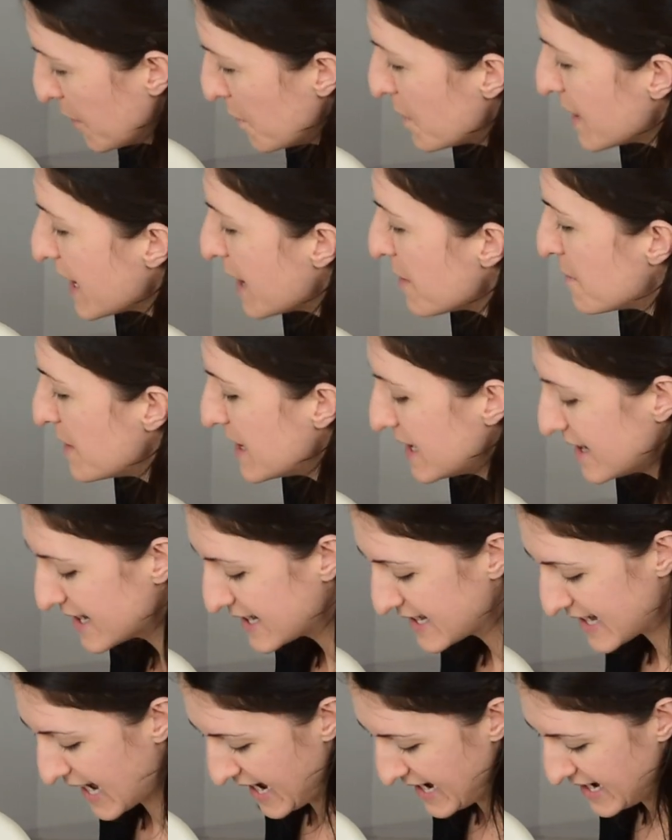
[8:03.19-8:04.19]
What I will
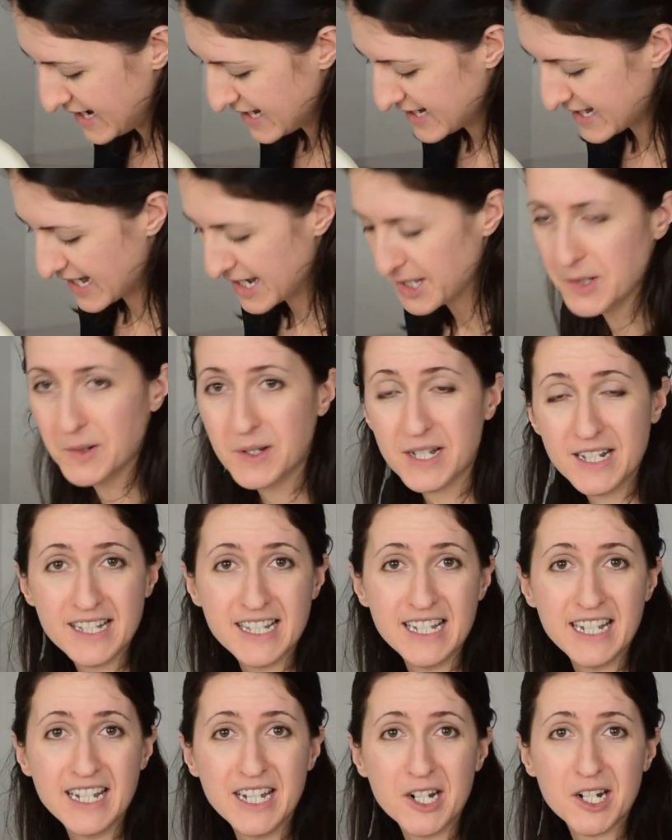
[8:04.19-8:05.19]
say is that you can
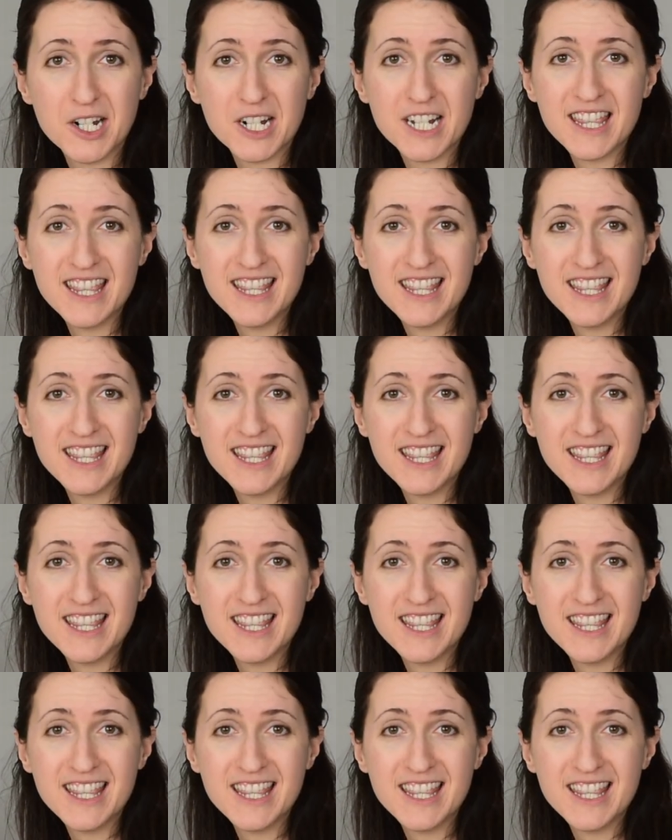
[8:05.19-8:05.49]
see here,